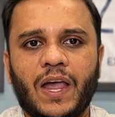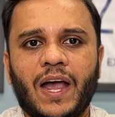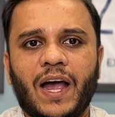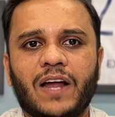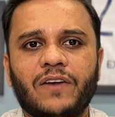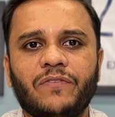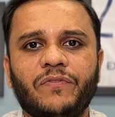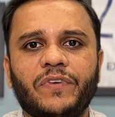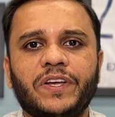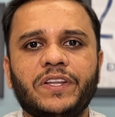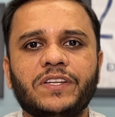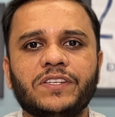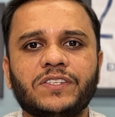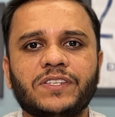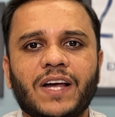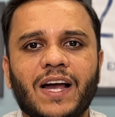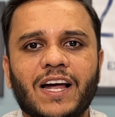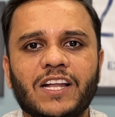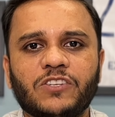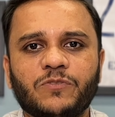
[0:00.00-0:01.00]
and various
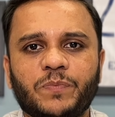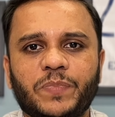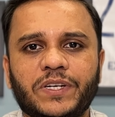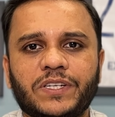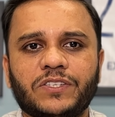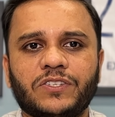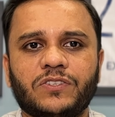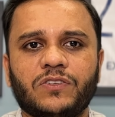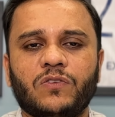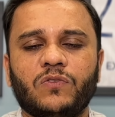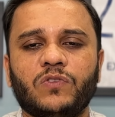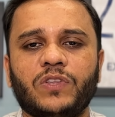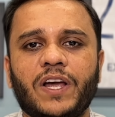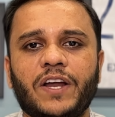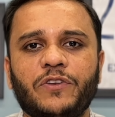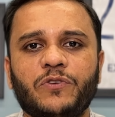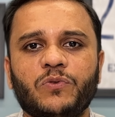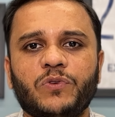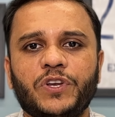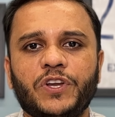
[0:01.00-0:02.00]
aspects
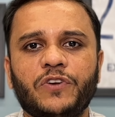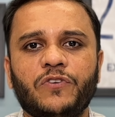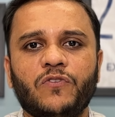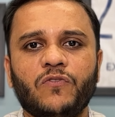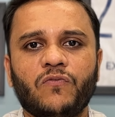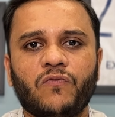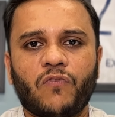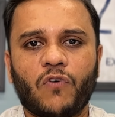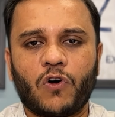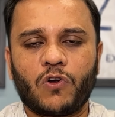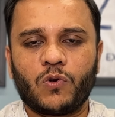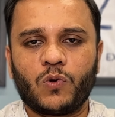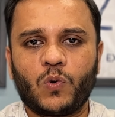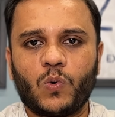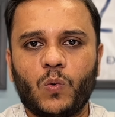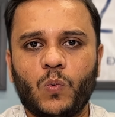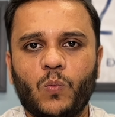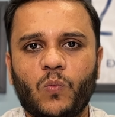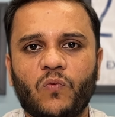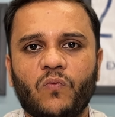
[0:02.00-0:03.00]
that you need to
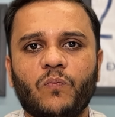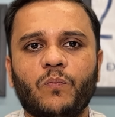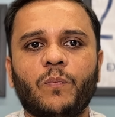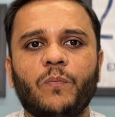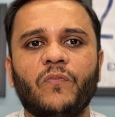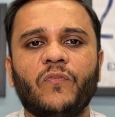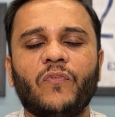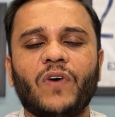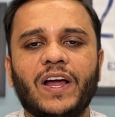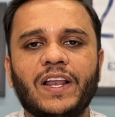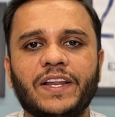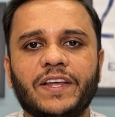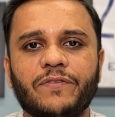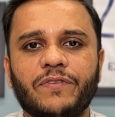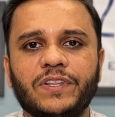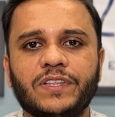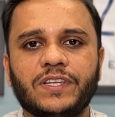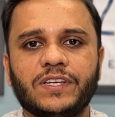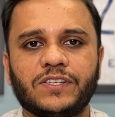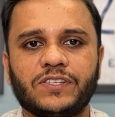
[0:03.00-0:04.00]
follow while
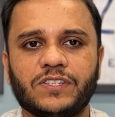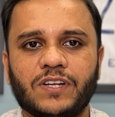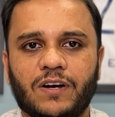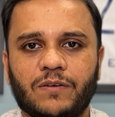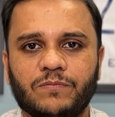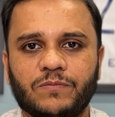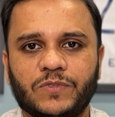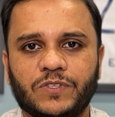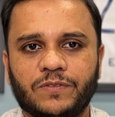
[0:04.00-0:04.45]
giving the exam.